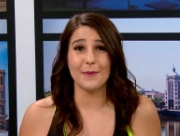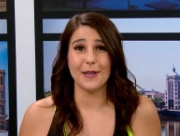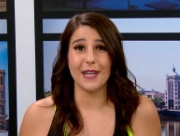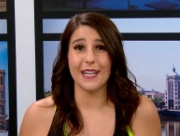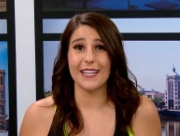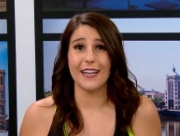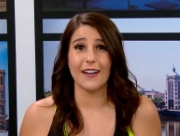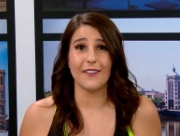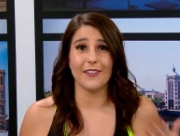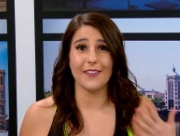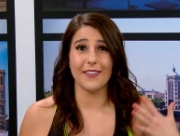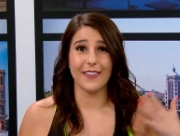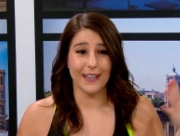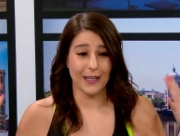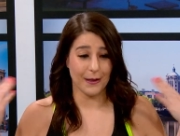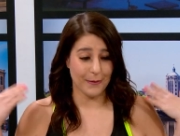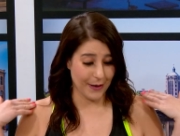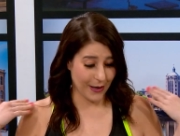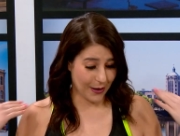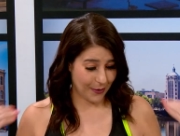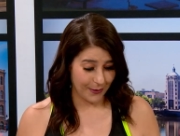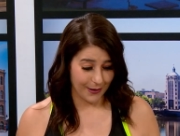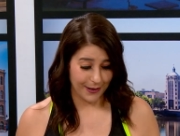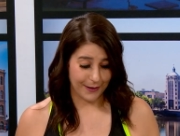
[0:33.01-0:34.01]
I never think
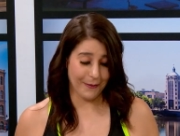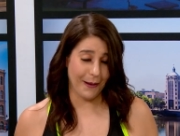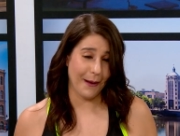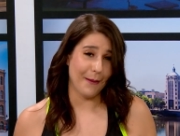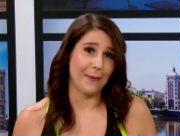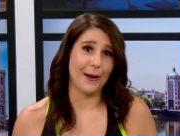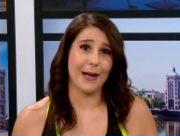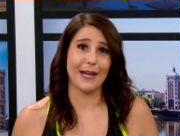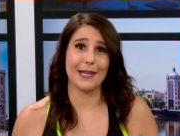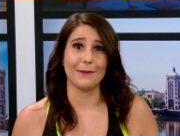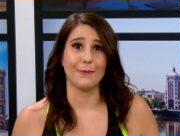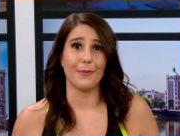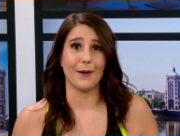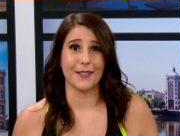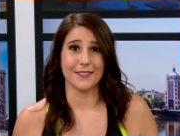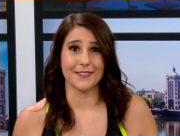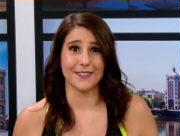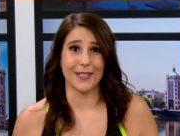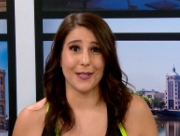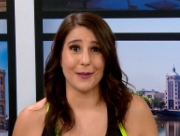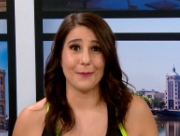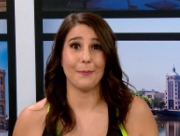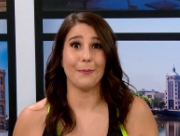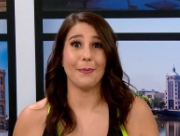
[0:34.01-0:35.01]
about where my body parts
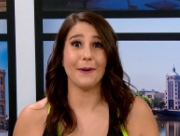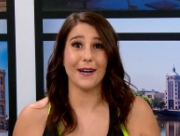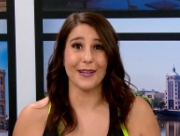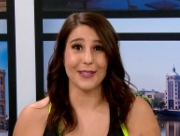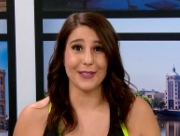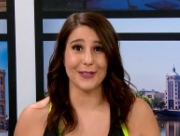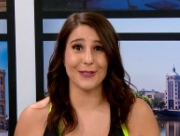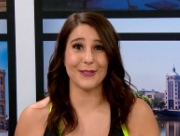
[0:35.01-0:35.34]
are, but your